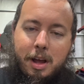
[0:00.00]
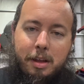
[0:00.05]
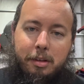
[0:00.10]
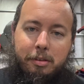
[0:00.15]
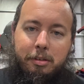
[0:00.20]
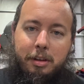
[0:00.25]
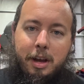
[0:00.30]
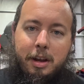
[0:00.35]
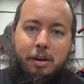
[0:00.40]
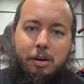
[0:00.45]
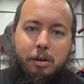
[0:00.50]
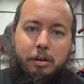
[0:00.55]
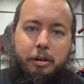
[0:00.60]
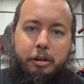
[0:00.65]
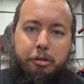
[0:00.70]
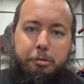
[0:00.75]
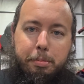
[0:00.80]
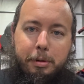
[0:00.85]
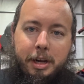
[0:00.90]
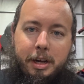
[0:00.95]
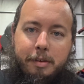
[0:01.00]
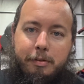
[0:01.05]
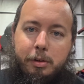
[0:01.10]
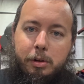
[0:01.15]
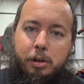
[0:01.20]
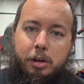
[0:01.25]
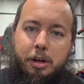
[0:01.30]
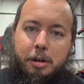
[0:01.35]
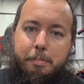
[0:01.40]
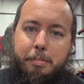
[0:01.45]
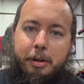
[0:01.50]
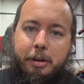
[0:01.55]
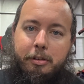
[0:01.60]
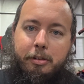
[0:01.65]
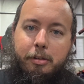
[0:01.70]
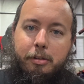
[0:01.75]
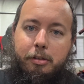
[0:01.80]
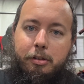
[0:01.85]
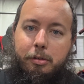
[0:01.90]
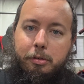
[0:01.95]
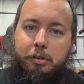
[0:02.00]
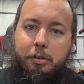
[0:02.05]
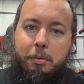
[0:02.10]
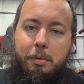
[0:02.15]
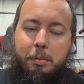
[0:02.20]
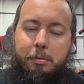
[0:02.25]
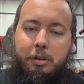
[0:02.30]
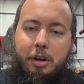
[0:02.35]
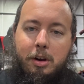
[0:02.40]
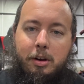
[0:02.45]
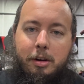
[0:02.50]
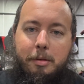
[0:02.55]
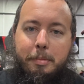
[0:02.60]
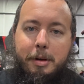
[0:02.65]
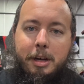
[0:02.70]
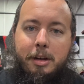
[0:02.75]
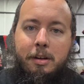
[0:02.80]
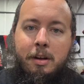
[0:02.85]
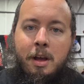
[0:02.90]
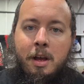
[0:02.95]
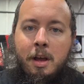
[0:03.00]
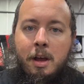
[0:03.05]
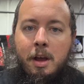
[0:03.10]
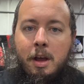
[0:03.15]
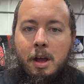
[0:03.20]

It's kind of hard to explain. If you look up pictures, you'll see what I'm talking about.